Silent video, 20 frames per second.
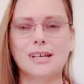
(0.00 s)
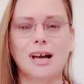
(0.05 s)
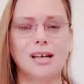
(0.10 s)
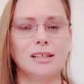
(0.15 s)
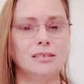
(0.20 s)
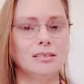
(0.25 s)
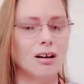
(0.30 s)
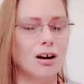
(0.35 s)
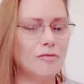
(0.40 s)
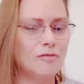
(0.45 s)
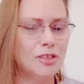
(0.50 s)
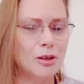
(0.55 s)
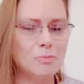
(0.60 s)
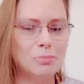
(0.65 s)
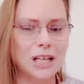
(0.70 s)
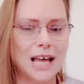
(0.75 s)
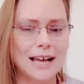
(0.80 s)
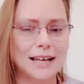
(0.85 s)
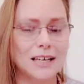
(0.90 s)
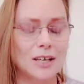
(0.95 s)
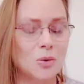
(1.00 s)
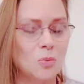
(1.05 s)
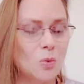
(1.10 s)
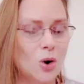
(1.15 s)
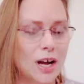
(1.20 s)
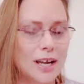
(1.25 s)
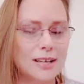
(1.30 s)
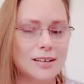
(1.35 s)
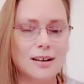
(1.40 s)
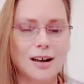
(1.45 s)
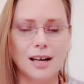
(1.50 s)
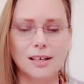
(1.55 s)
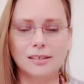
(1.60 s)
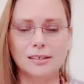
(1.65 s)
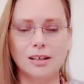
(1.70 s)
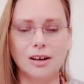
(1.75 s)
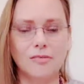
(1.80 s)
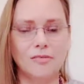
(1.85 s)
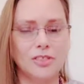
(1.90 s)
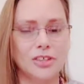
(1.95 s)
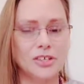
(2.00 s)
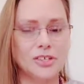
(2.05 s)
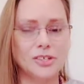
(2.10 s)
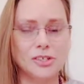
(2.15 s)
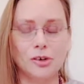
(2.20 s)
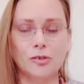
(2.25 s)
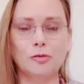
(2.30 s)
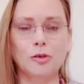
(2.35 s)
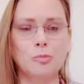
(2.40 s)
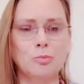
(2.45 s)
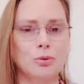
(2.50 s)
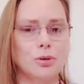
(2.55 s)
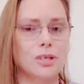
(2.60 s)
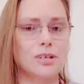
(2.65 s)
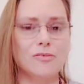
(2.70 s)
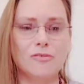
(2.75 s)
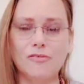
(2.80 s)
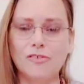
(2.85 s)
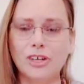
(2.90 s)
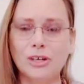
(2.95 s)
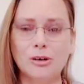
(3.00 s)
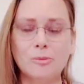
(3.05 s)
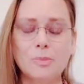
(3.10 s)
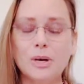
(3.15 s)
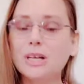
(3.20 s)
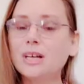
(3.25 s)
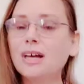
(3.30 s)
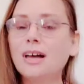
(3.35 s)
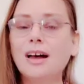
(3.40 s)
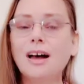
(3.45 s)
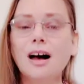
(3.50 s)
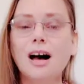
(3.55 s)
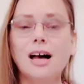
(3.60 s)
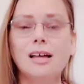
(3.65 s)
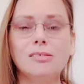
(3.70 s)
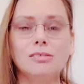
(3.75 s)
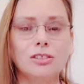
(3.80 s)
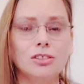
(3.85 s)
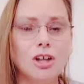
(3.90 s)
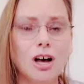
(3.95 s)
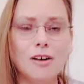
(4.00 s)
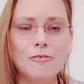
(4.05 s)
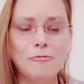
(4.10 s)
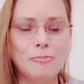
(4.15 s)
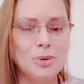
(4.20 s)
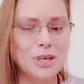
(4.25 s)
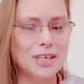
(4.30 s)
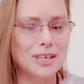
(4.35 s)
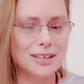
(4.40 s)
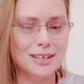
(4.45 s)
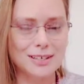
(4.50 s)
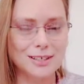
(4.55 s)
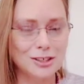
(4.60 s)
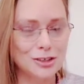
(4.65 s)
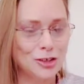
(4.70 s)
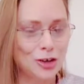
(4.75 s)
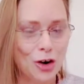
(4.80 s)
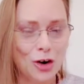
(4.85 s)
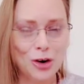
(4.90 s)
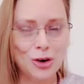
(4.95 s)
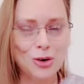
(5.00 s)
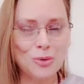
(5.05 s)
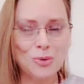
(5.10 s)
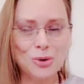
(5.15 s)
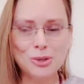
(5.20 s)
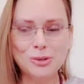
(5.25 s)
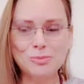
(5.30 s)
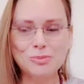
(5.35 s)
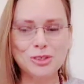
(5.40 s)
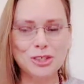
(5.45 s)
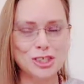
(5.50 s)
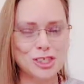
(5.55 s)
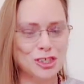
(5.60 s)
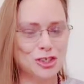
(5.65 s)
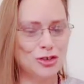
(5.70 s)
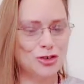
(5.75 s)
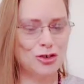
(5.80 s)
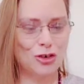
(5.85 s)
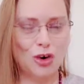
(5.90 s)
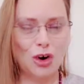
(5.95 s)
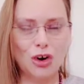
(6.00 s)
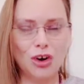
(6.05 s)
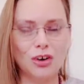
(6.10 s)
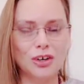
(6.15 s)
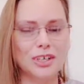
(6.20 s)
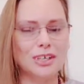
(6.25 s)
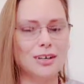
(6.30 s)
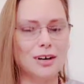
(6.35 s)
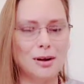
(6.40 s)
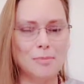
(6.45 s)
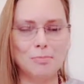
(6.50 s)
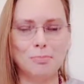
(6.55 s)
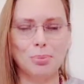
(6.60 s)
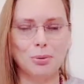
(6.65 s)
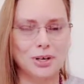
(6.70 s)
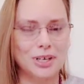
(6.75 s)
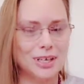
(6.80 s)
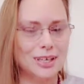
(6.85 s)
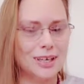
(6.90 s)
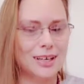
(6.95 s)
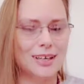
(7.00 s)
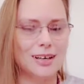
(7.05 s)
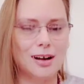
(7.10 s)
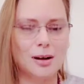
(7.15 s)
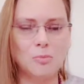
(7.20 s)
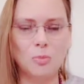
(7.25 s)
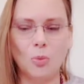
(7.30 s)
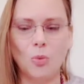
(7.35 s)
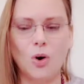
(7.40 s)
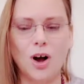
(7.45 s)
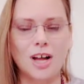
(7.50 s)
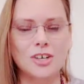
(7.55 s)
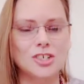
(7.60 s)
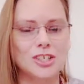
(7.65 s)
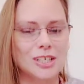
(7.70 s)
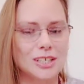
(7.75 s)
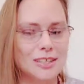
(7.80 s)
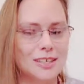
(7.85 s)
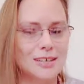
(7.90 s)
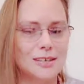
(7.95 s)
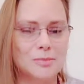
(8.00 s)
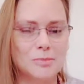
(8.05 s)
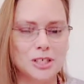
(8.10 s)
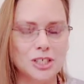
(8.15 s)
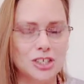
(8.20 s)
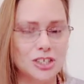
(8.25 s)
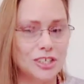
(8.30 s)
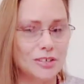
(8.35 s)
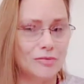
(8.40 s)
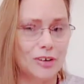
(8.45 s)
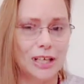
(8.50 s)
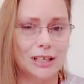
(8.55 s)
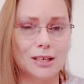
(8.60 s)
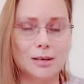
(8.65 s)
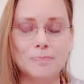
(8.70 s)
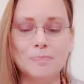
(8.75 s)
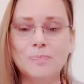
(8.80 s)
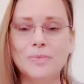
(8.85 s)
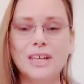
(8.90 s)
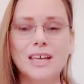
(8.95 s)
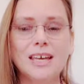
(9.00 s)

I love the black and white. I love the silver print film. I love being in a dark room, just drawing it up, bringing it up, watching the image develop.